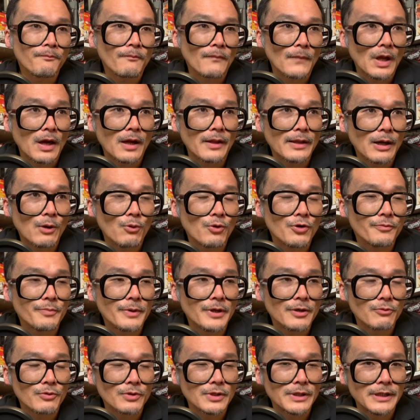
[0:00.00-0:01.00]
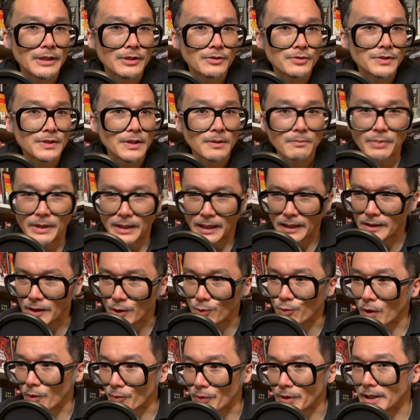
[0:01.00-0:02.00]
That would have been really interesting. But I think
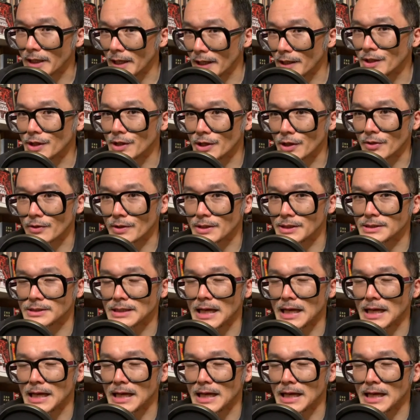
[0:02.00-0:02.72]
what we get here is